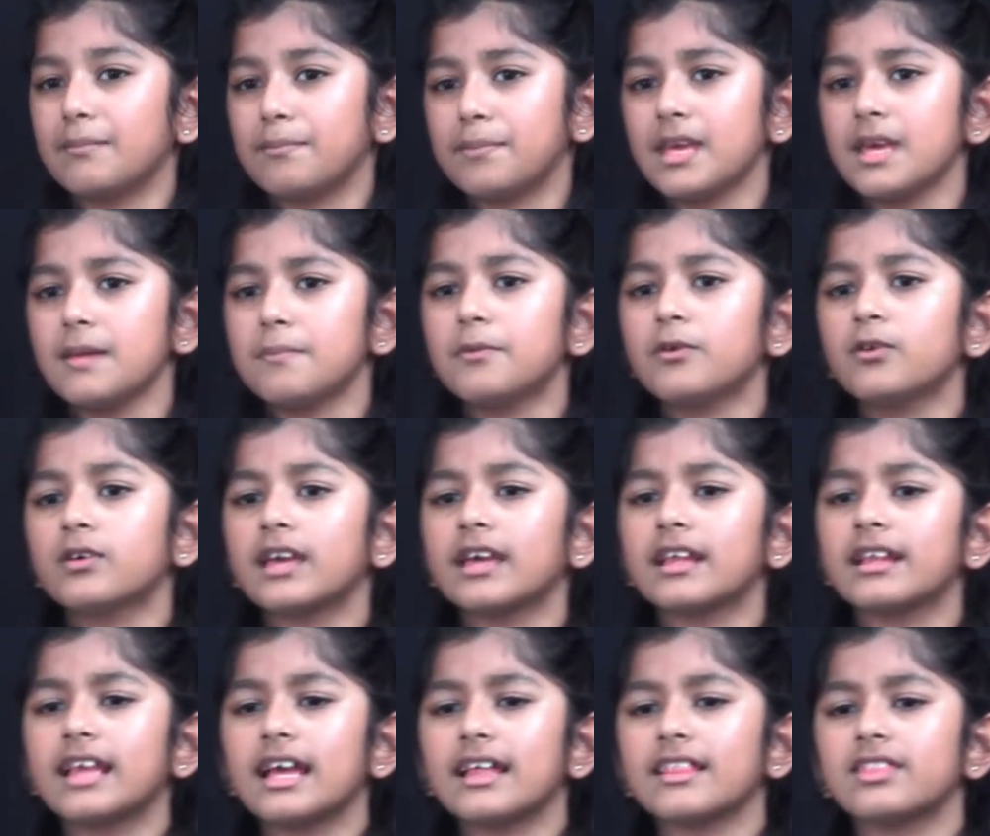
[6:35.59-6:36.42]
people
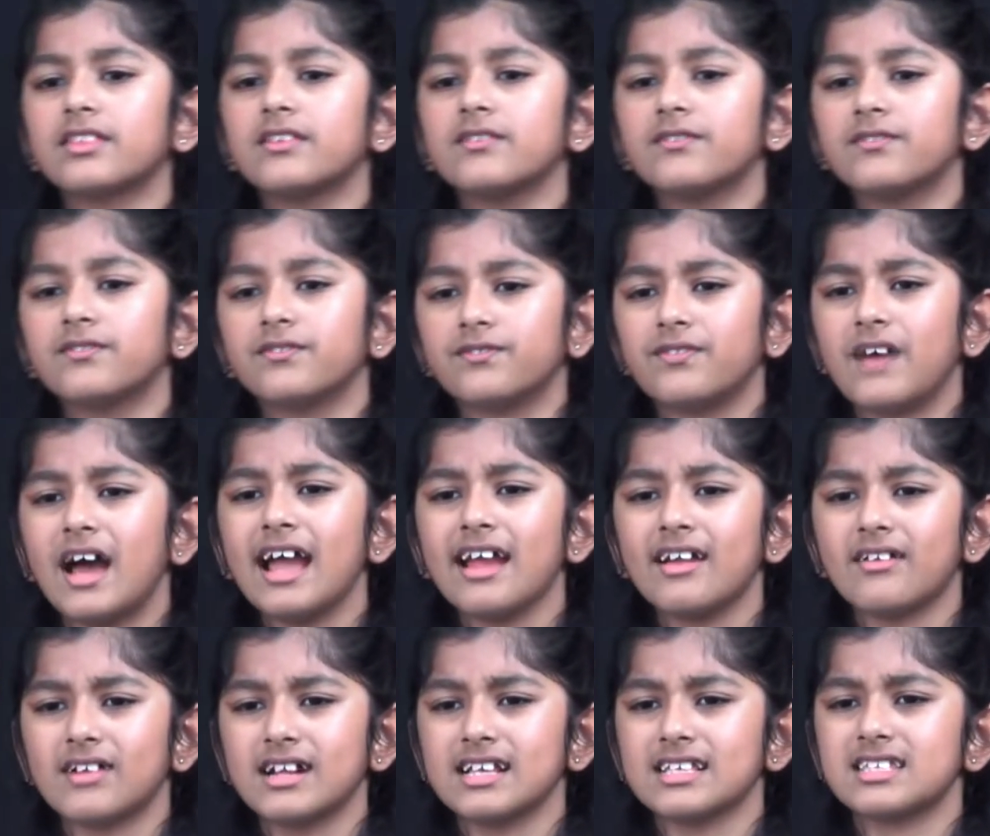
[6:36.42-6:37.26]
can get the
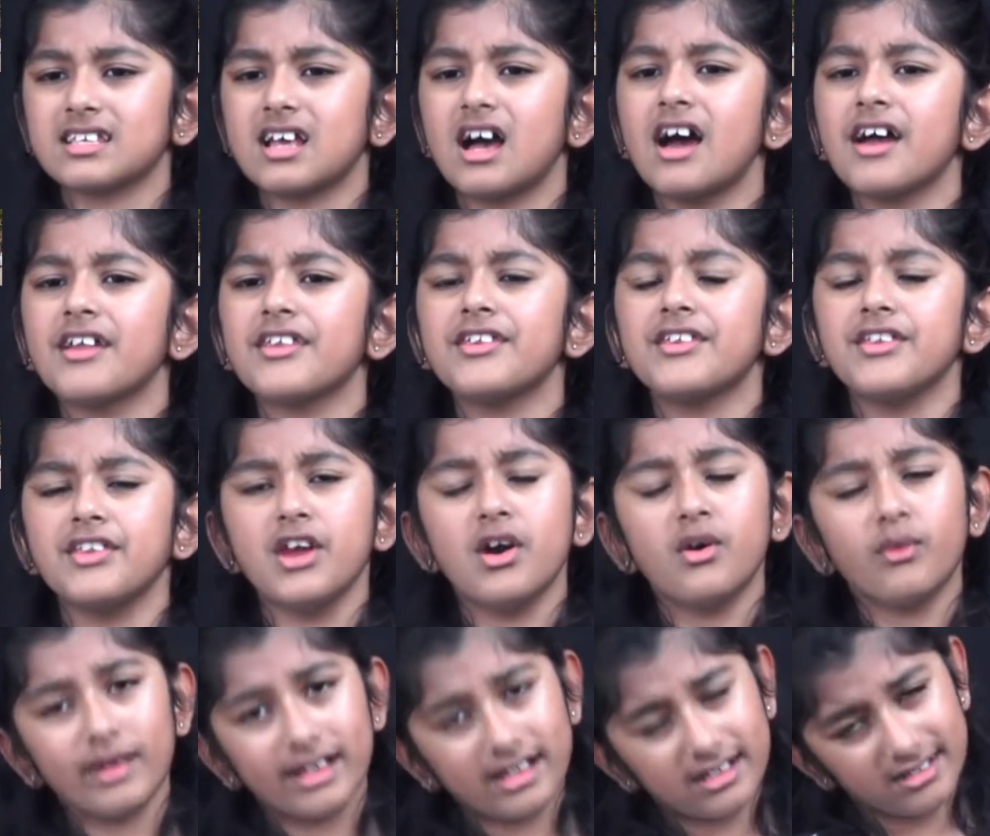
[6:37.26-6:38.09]
virus
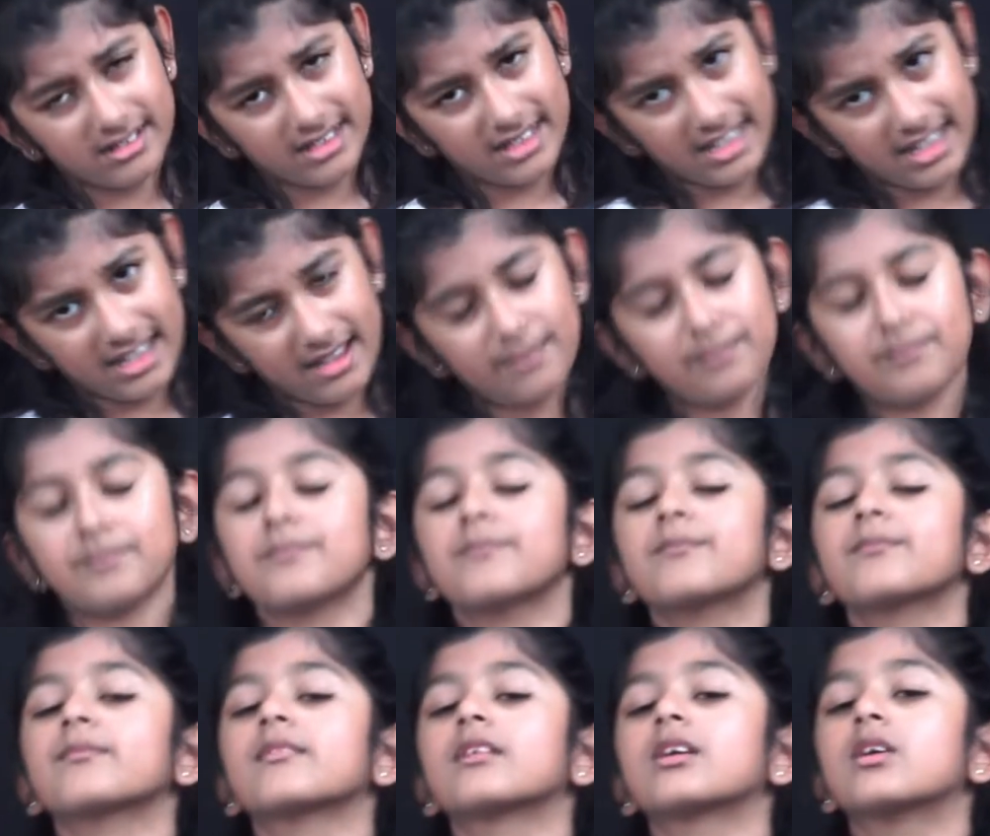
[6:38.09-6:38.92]
unknowingly.
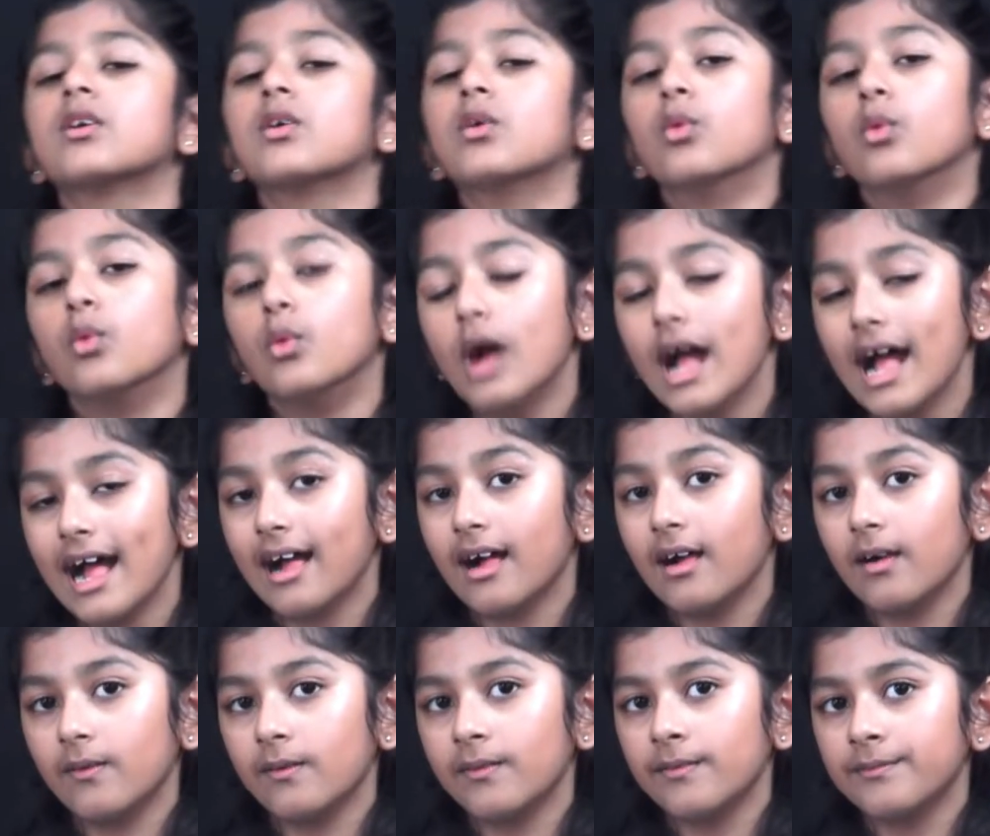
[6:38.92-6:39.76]

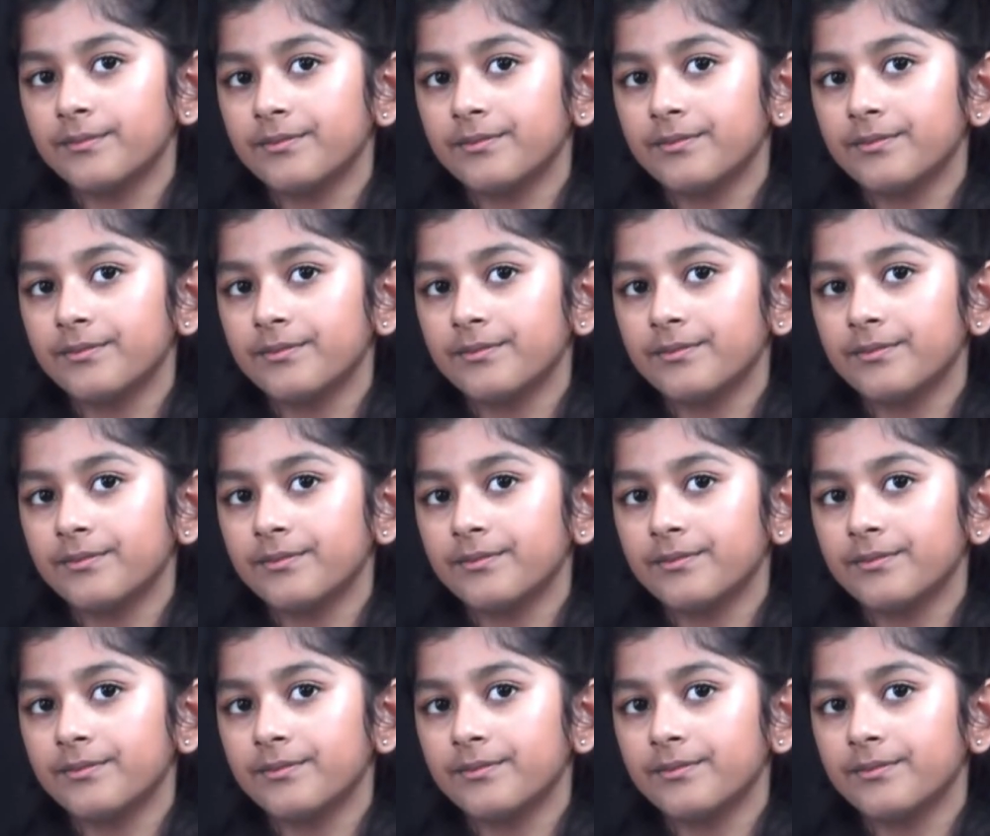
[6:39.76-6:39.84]
Well,